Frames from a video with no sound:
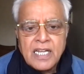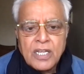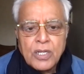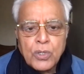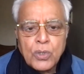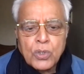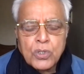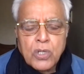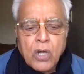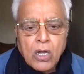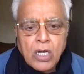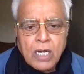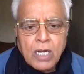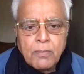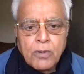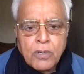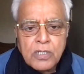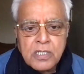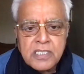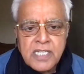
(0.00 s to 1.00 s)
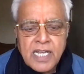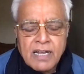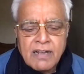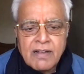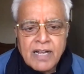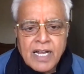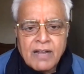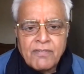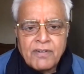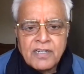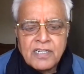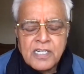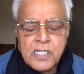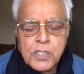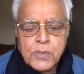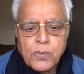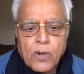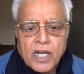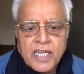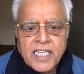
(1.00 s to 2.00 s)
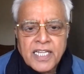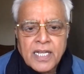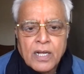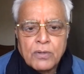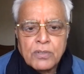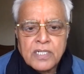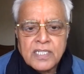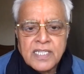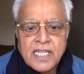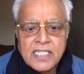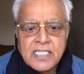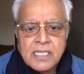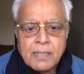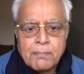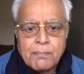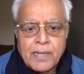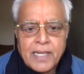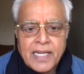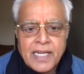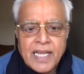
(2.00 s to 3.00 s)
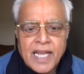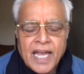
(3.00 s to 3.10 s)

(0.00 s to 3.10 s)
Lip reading: You talk about governors walking out of the assembly.